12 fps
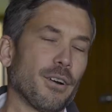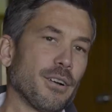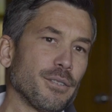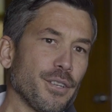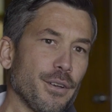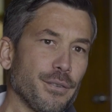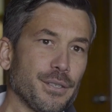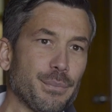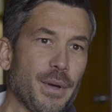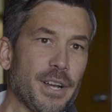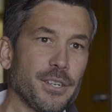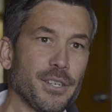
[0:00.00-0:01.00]
the Grower Services
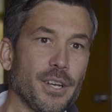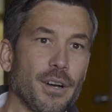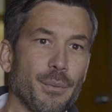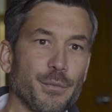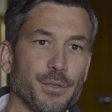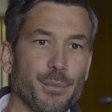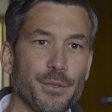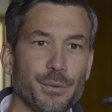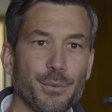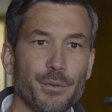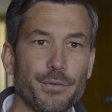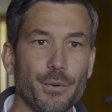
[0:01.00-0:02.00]
Manager, I'm responsible